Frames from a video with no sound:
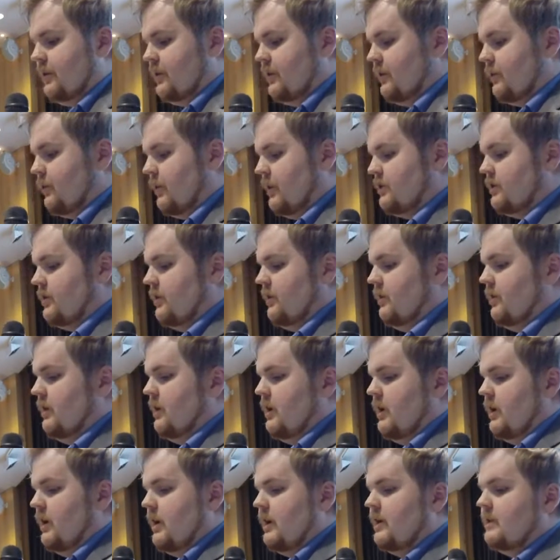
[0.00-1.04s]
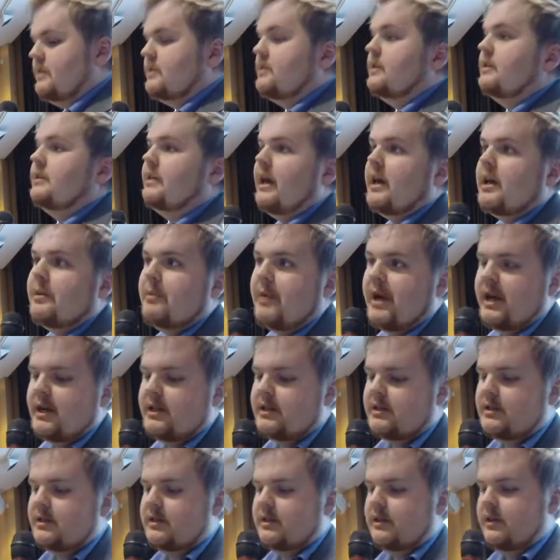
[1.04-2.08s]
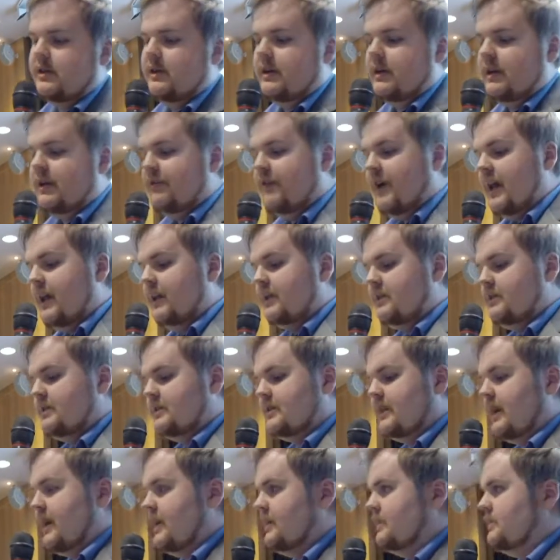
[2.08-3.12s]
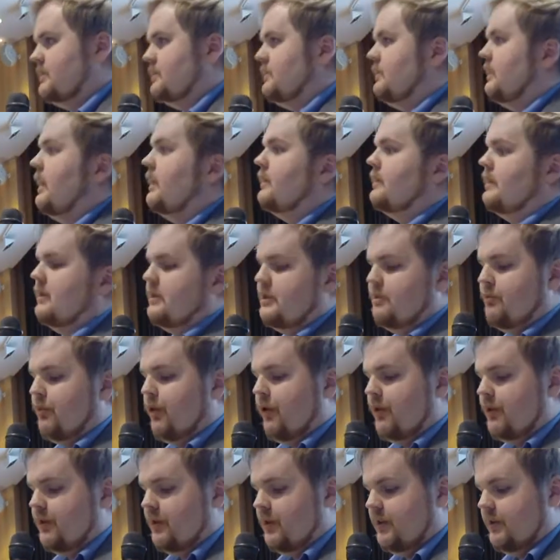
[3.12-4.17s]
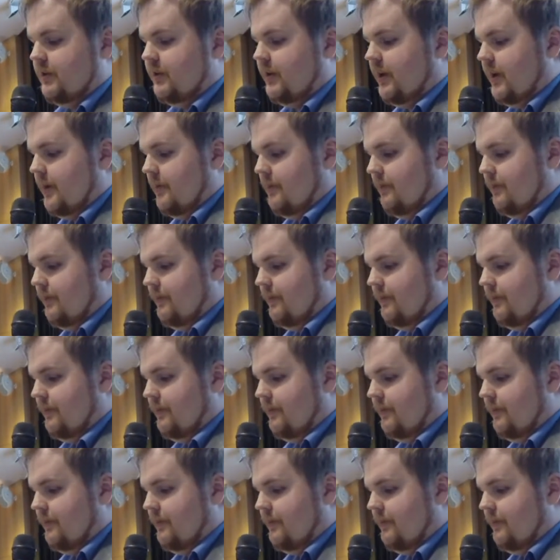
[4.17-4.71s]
the question, is the database in a valid state at this point in time?